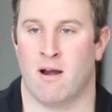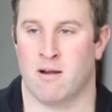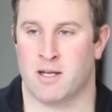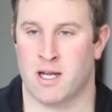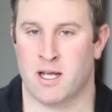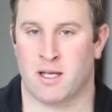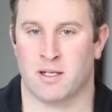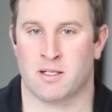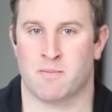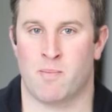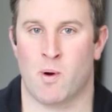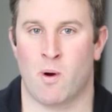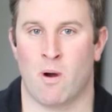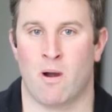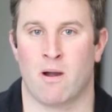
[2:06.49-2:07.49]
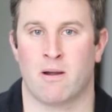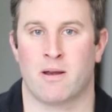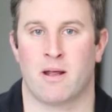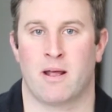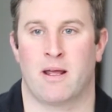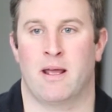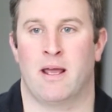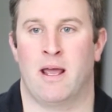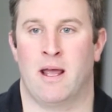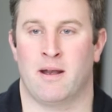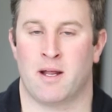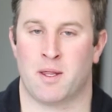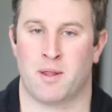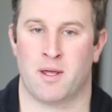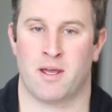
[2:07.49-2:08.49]
Our Deacons Board,
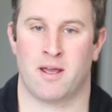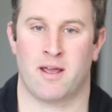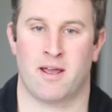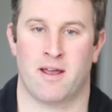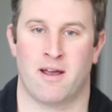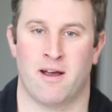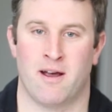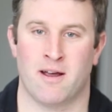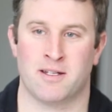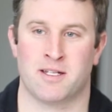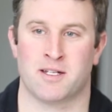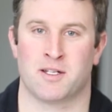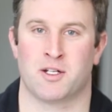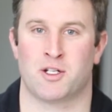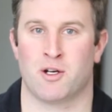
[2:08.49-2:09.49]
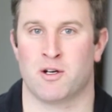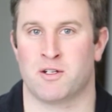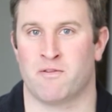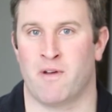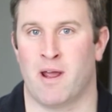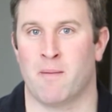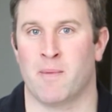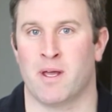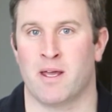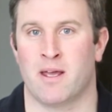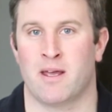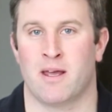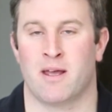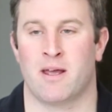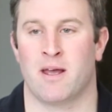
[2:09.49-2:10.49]
and I think us as a church family,